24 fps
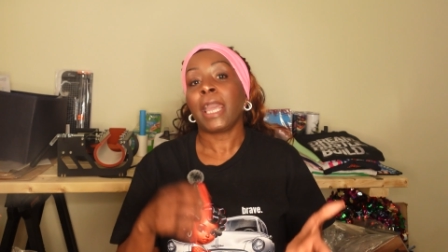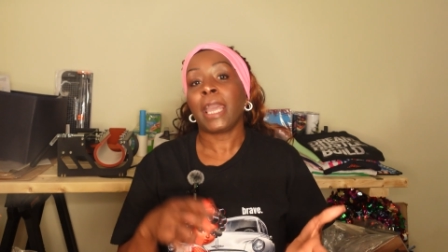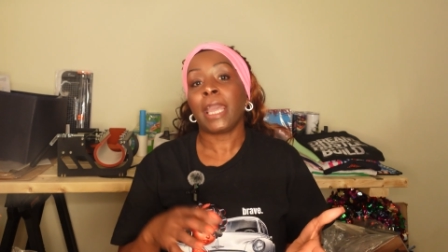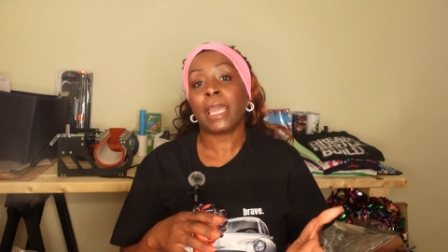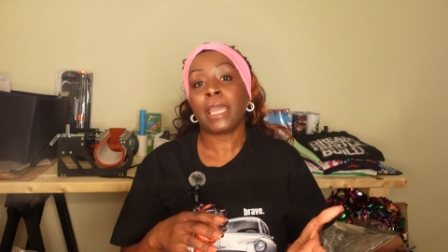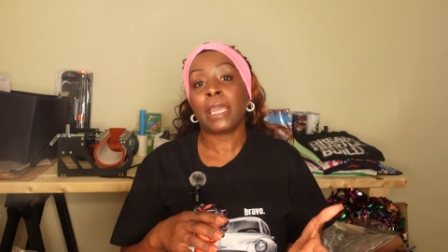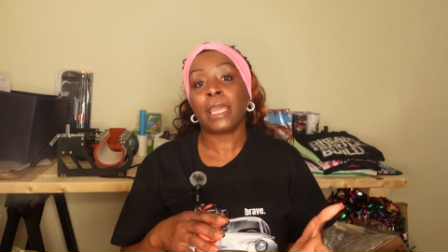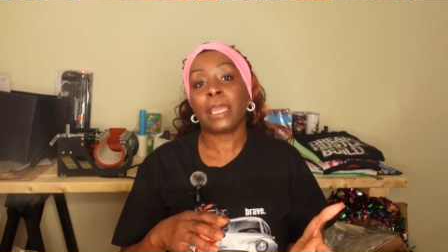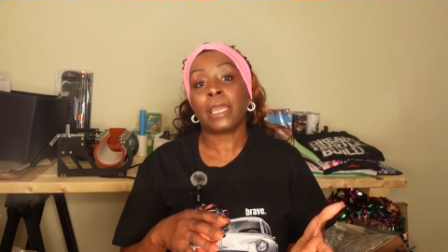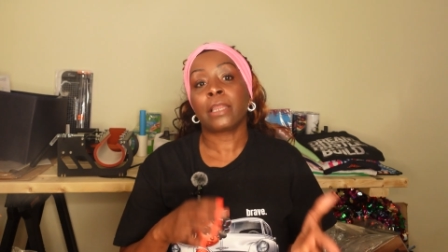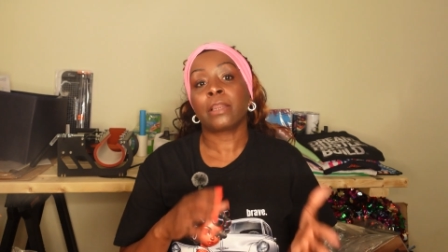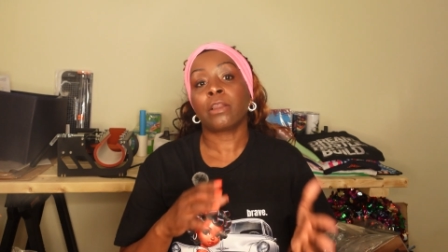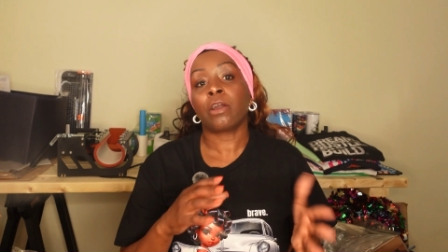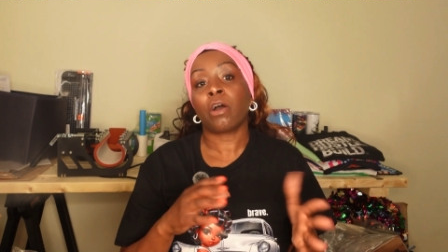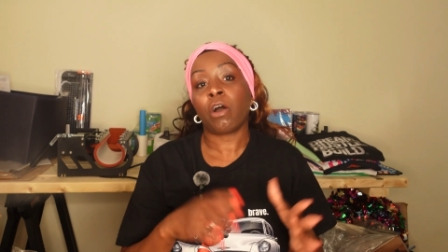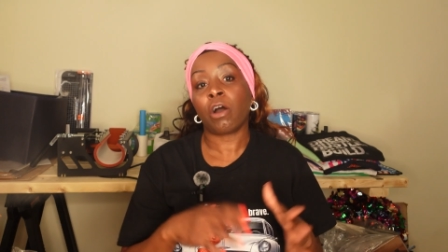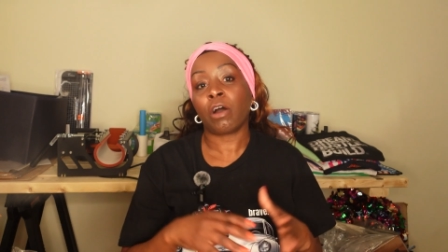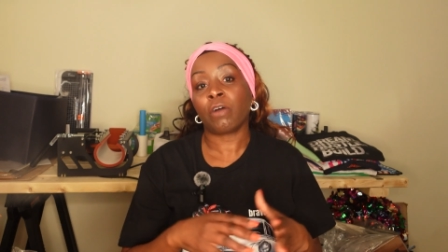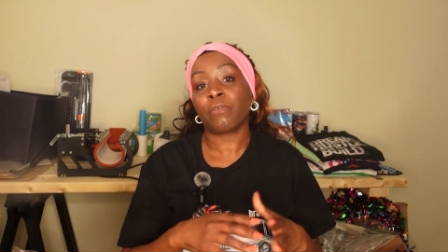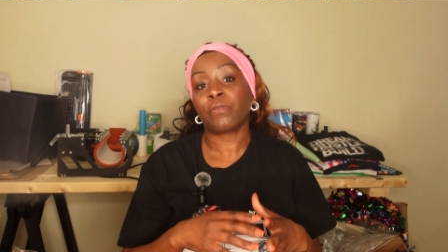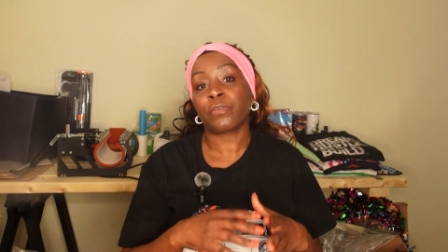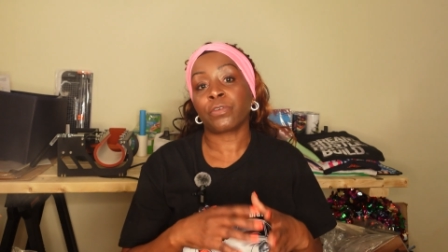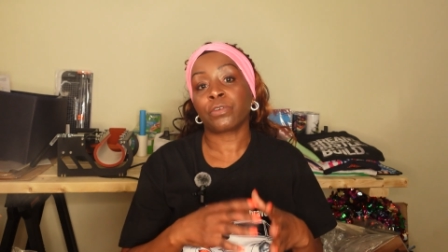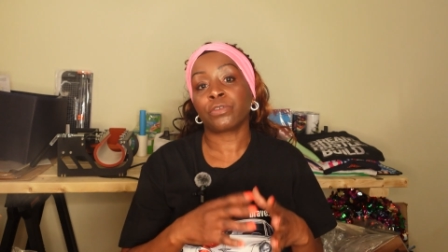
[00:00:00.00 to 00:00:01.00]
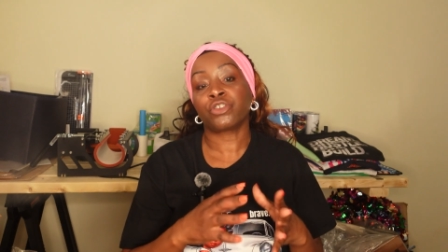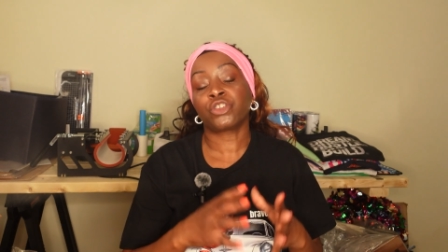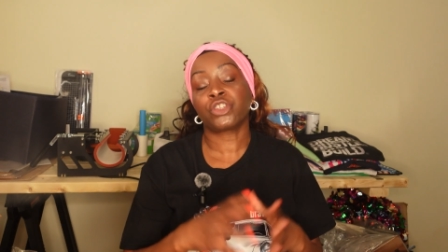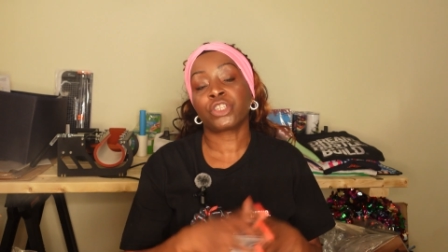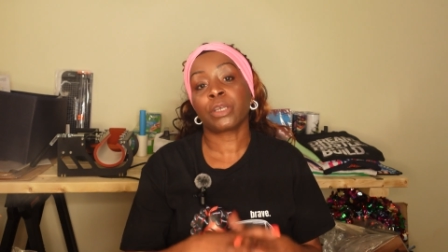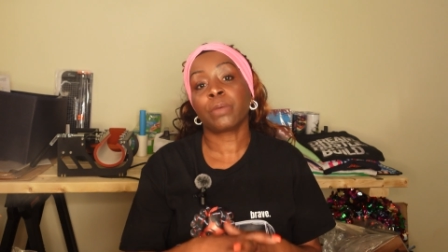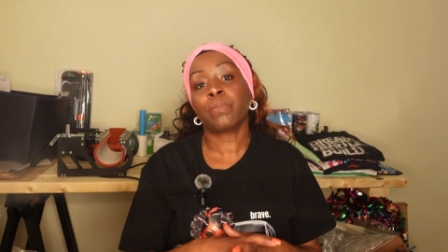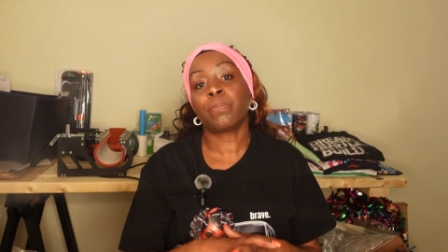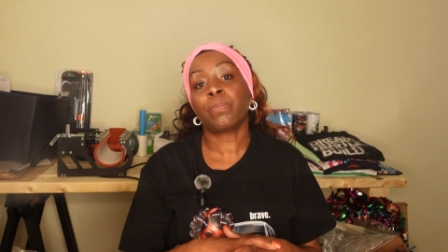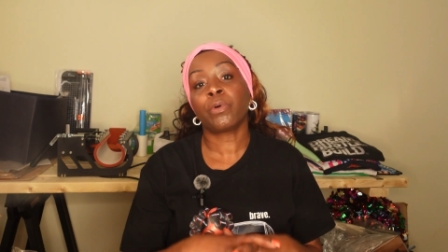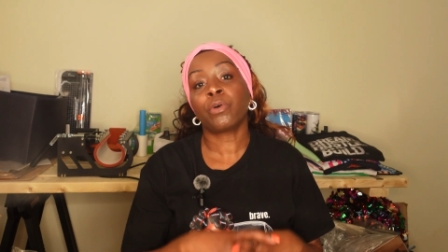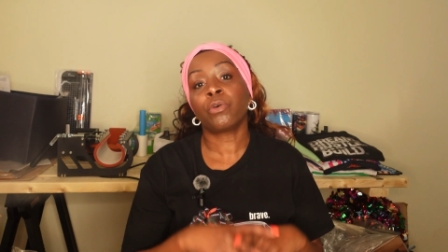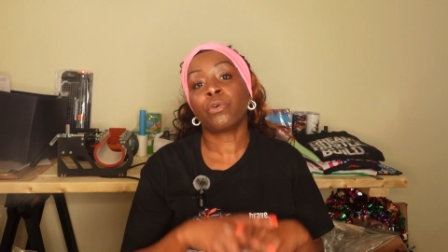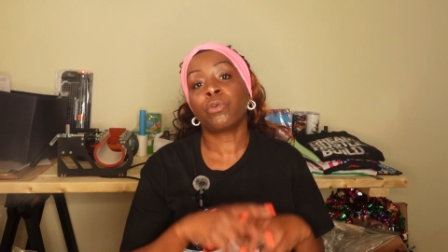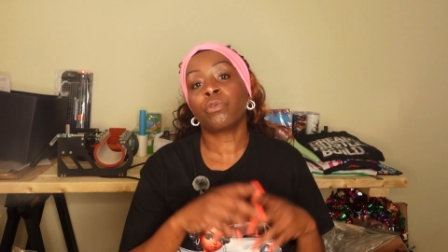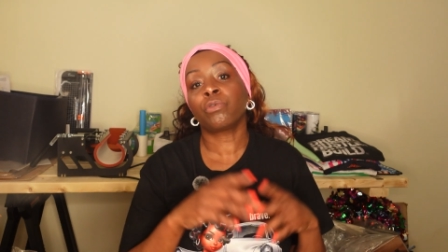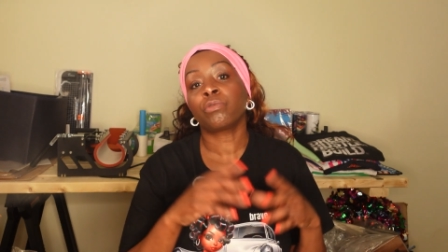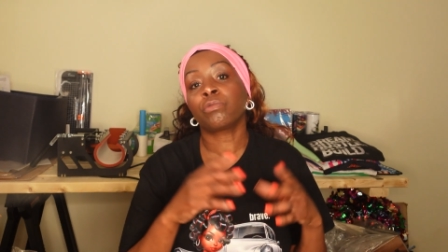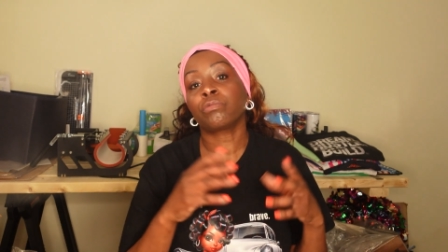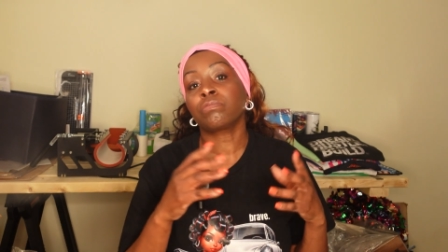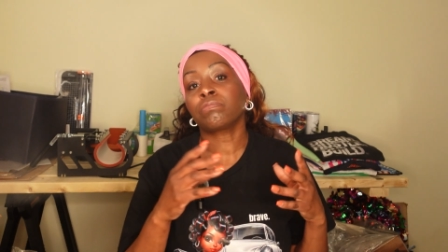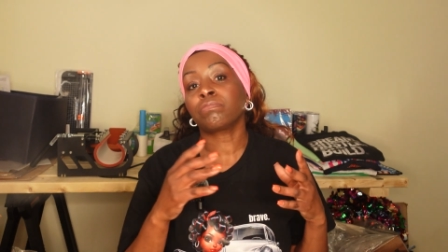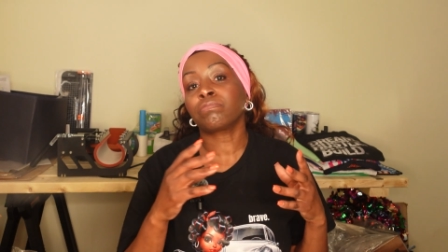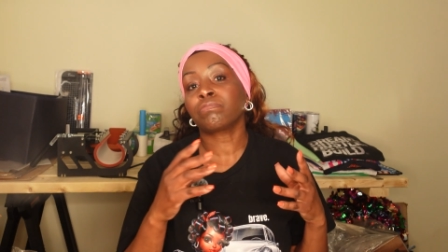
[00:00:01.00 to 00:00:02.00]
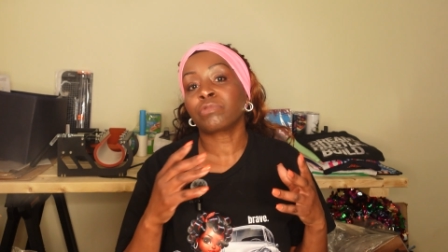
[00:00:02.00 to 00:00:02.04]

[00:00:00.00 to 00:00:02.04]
and offer simple